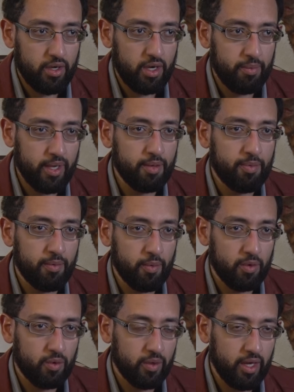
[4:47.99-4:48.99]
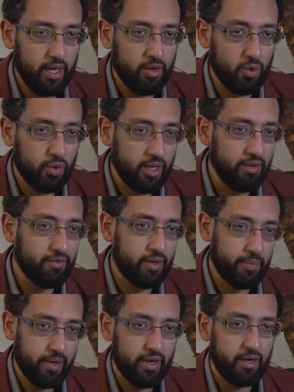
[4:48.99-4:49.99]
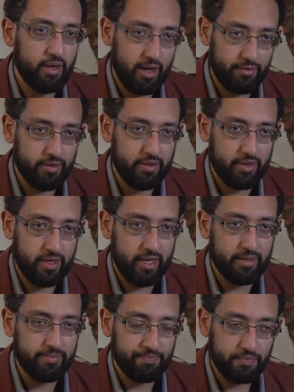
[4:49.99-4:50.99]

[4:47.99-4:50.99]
are many people who leave their prayer after they're done,